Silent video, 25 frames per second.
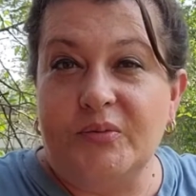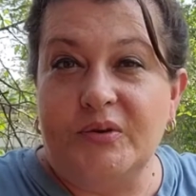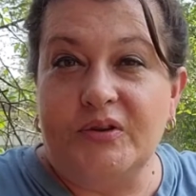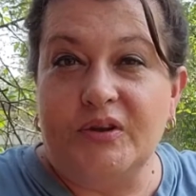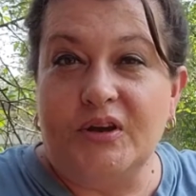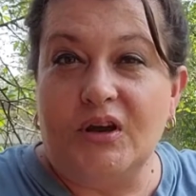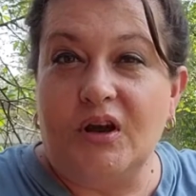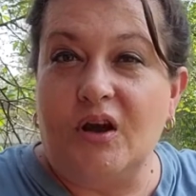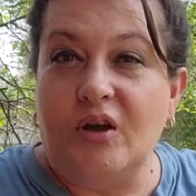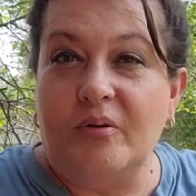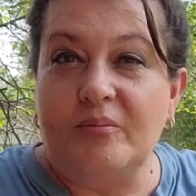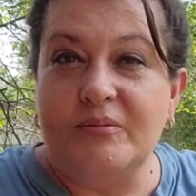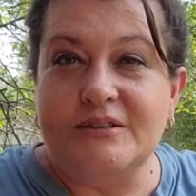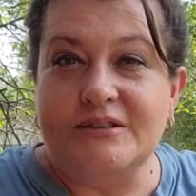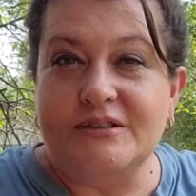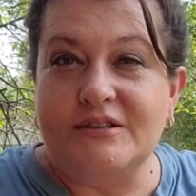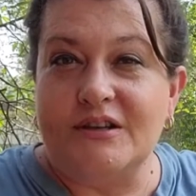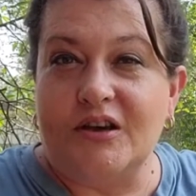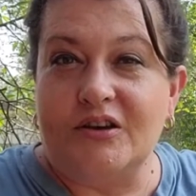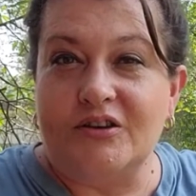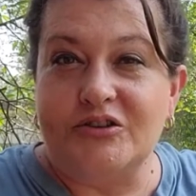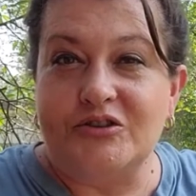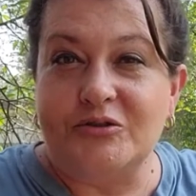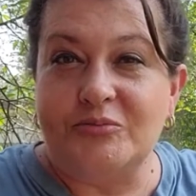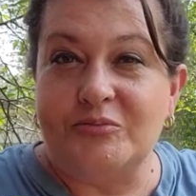in the comment
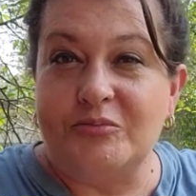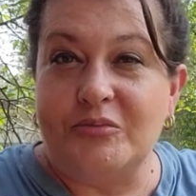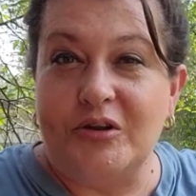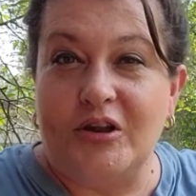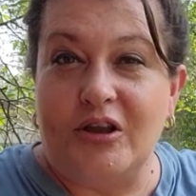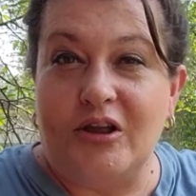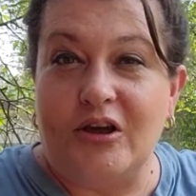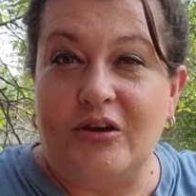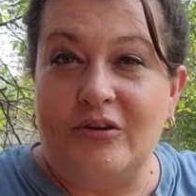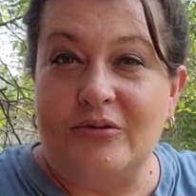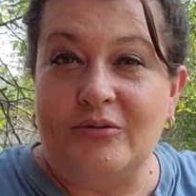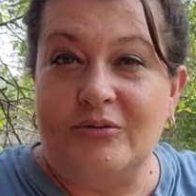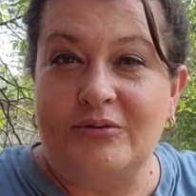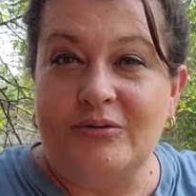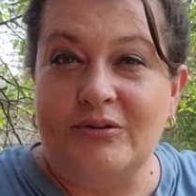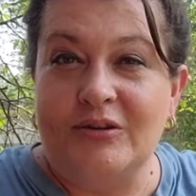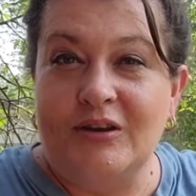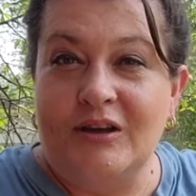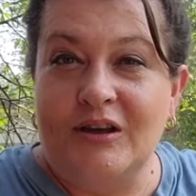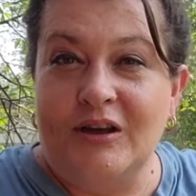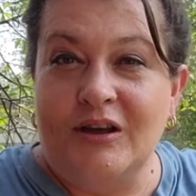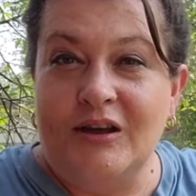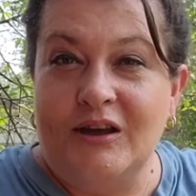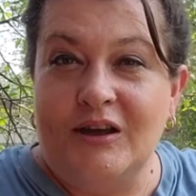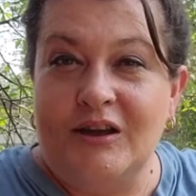section below.
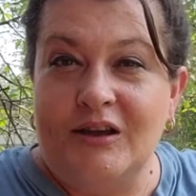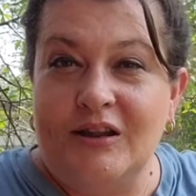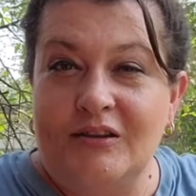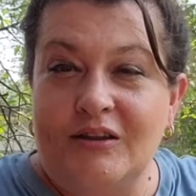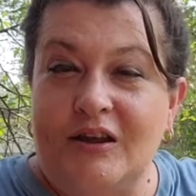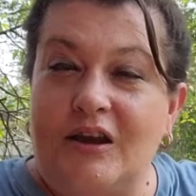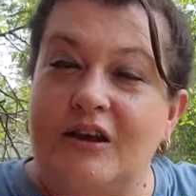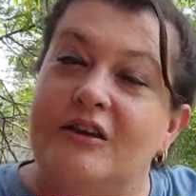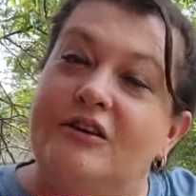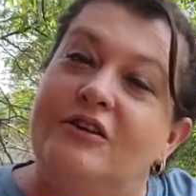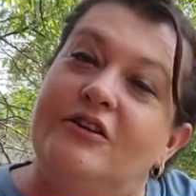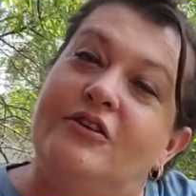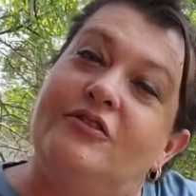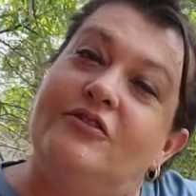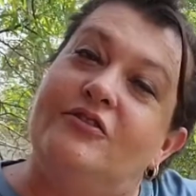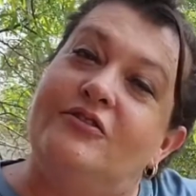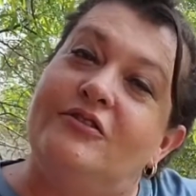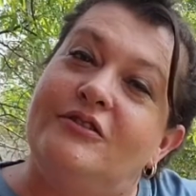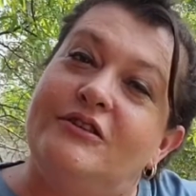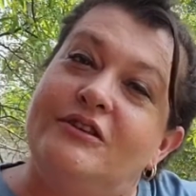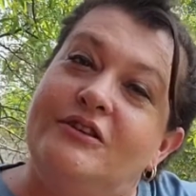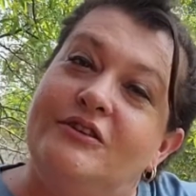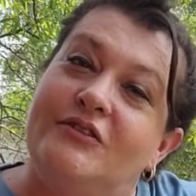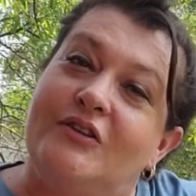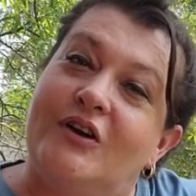Thank you,
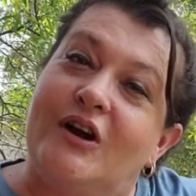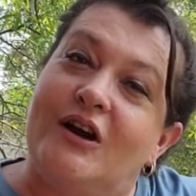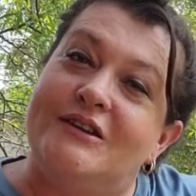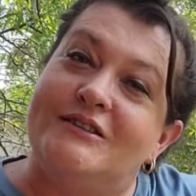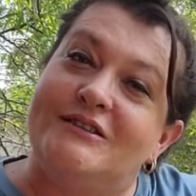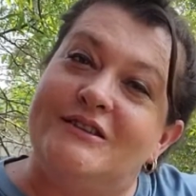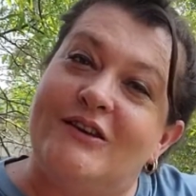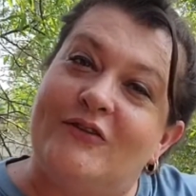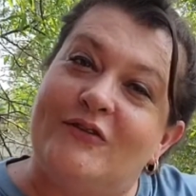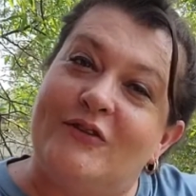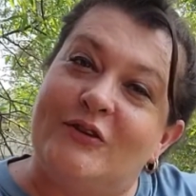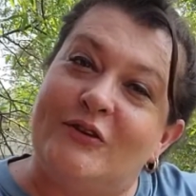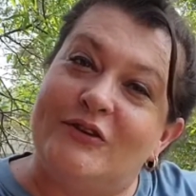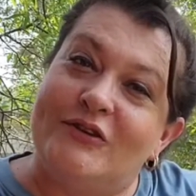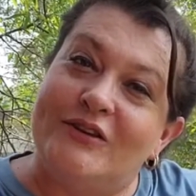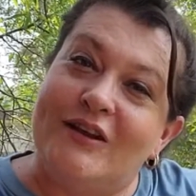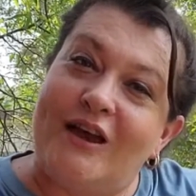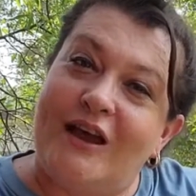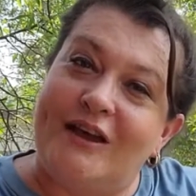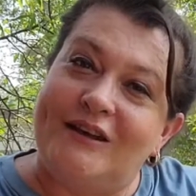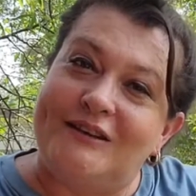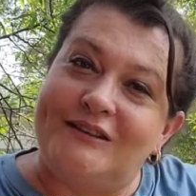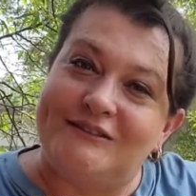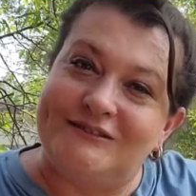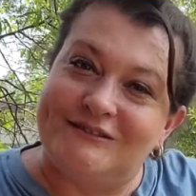and you guys have a good night.